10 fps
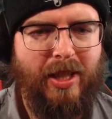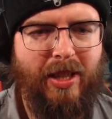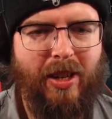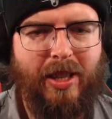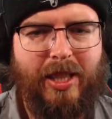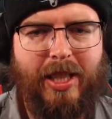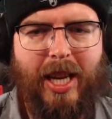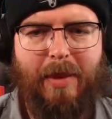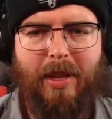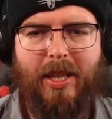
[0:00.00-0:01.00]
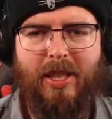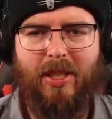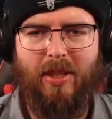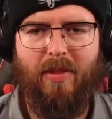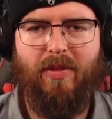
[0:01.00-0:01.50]
God damn it, I
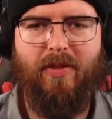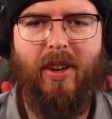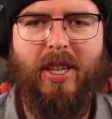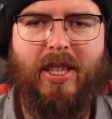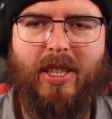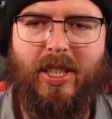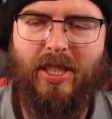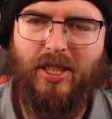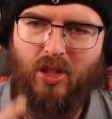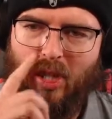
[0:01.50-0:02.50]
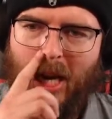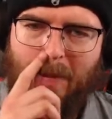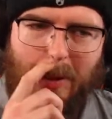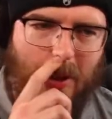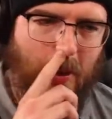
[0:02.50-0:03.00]
just got fucking
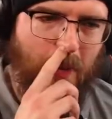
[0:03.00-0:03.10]
trapped in their